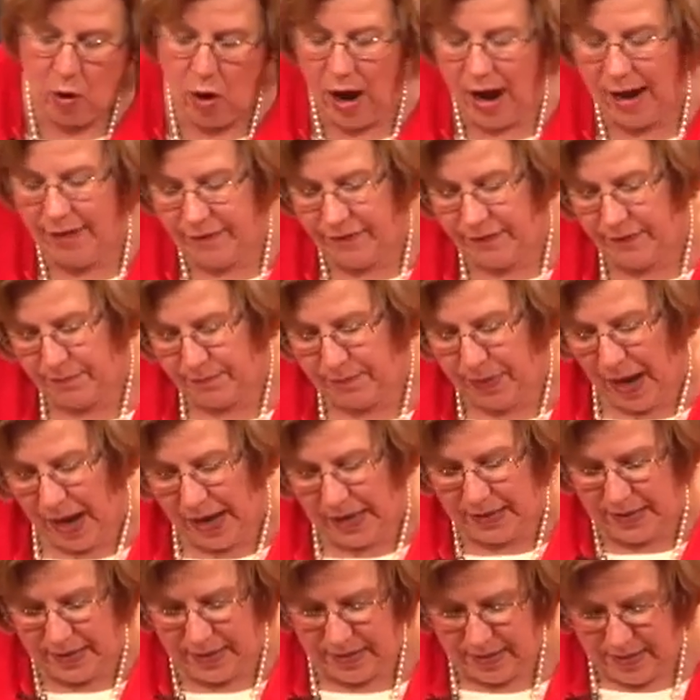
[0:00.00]
off,
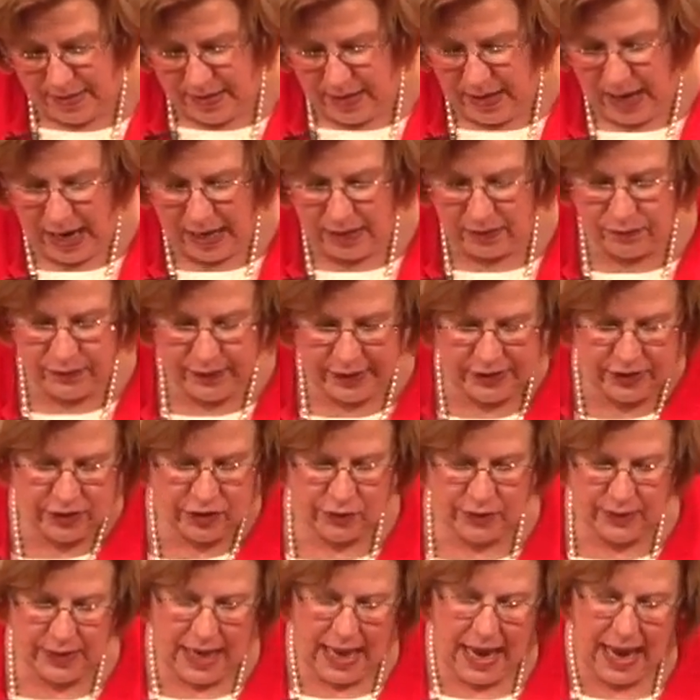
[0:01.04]
but I'll
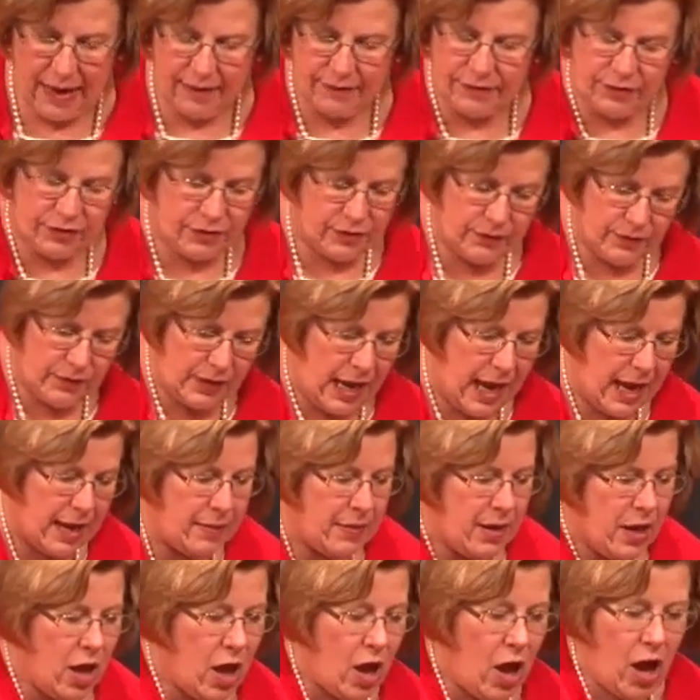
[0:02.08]
redo it after. Okay?
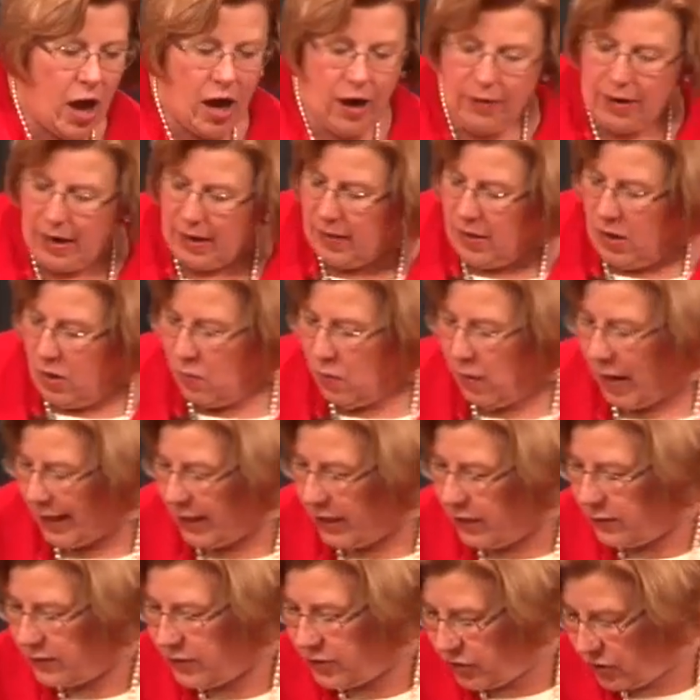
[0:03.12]
All right. What
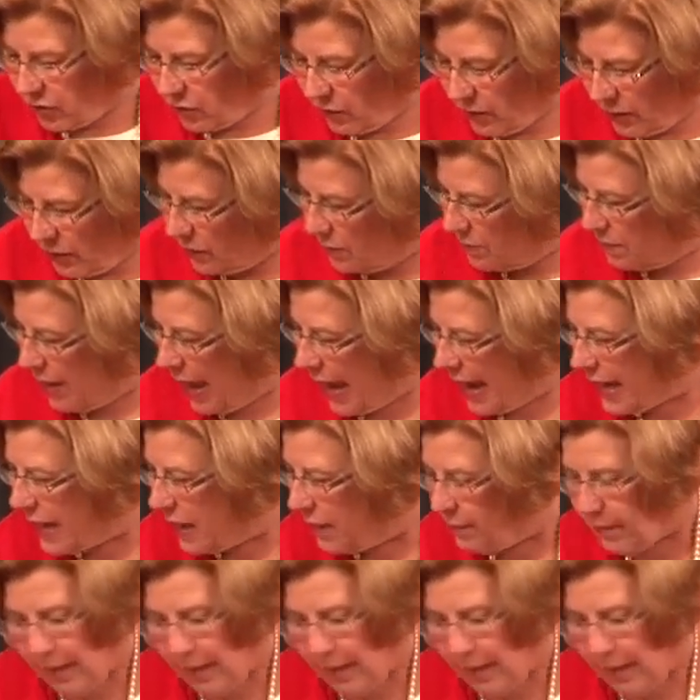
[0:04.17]
you do when you make a